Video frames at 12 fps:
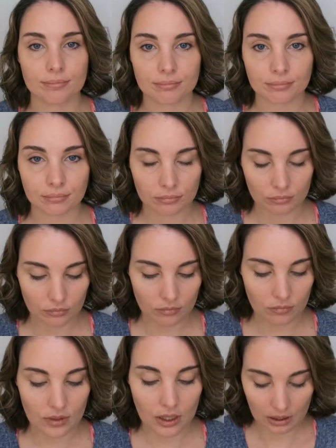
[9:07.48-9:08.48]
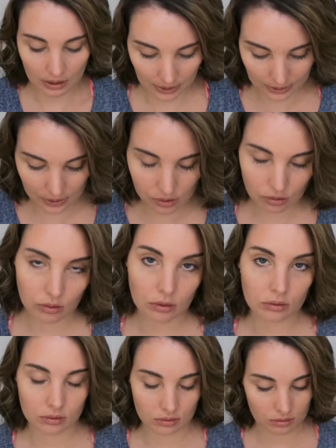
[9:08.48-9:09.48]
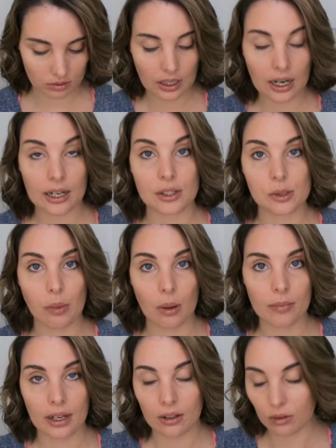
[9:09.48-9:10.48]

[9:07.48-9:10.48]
And I just pop that